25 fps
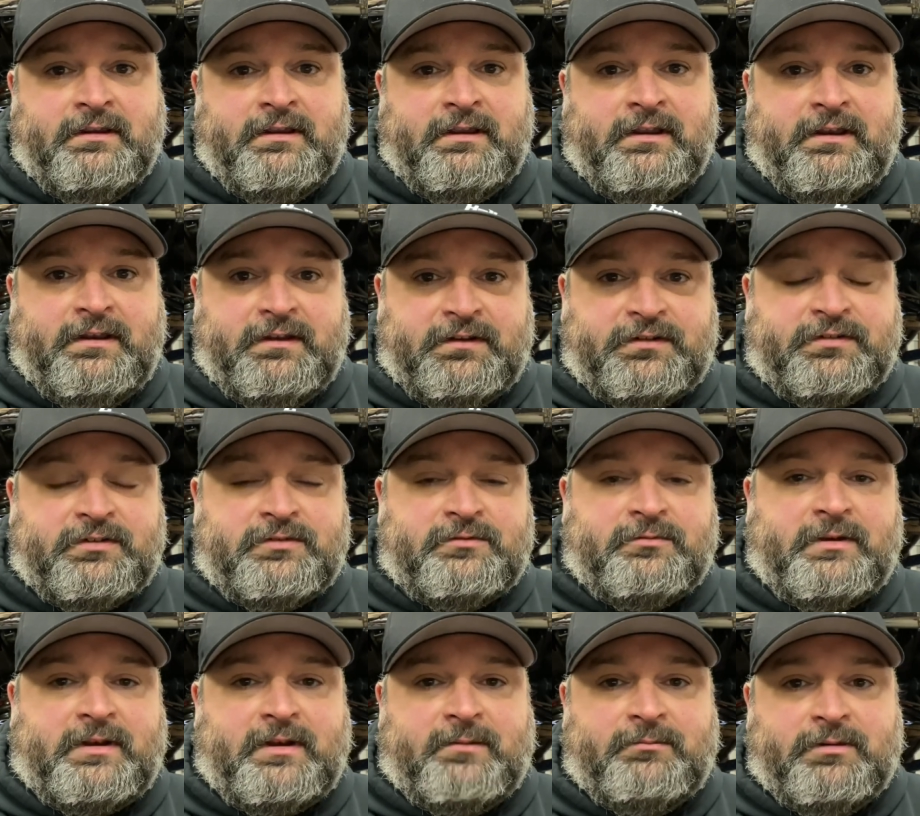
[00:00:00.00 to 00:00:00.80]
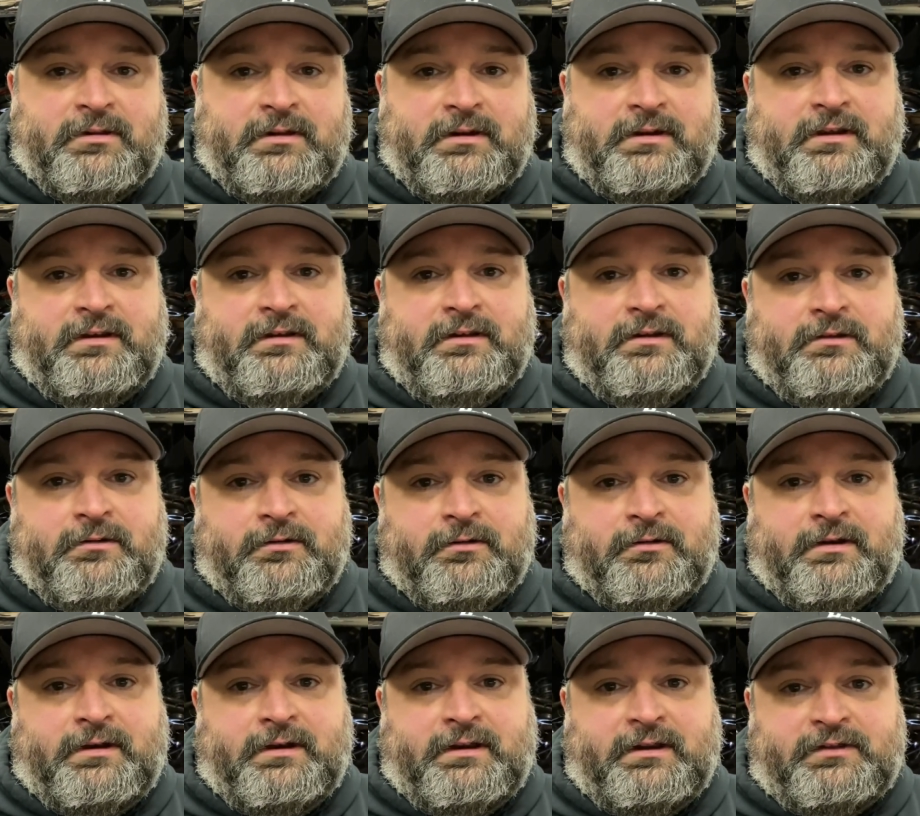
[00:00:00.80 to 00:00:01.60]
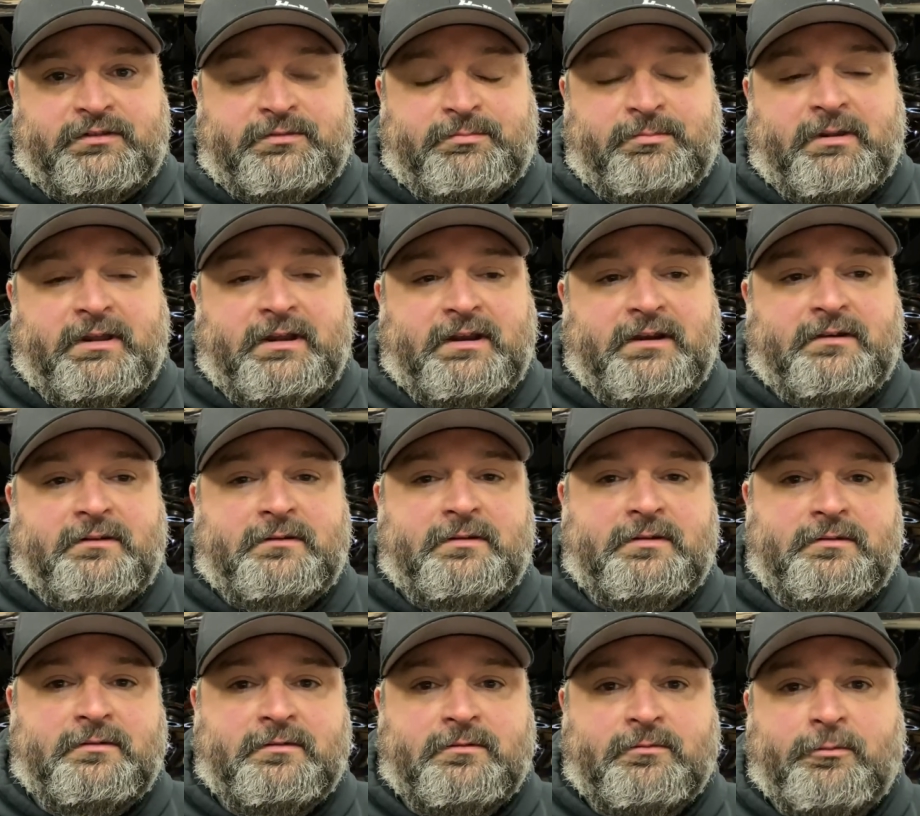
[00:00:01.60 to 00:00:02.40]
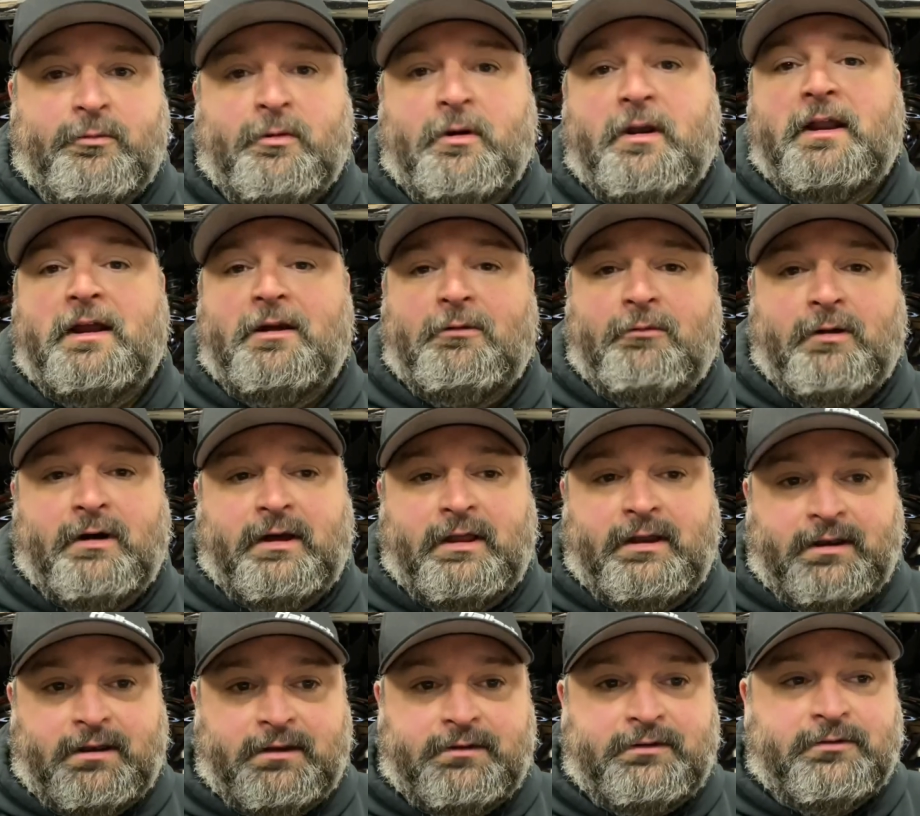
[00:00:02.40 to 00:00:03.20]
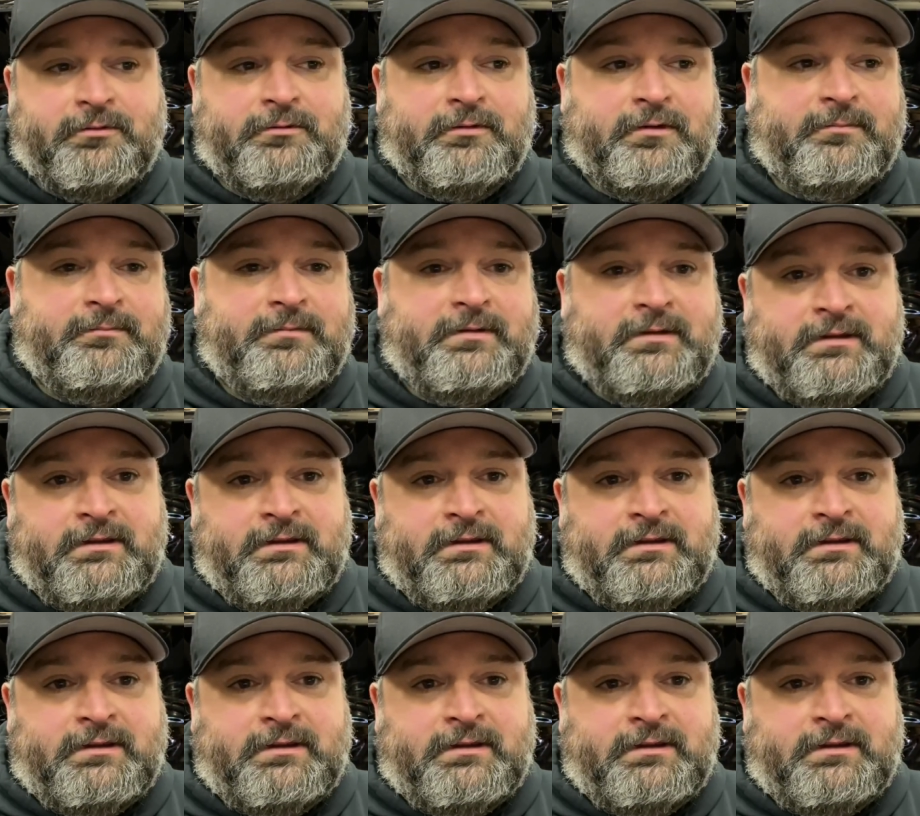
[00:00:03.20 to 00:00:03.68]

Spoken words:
And this is what I'm looking to do. And I explained what I wanted to him.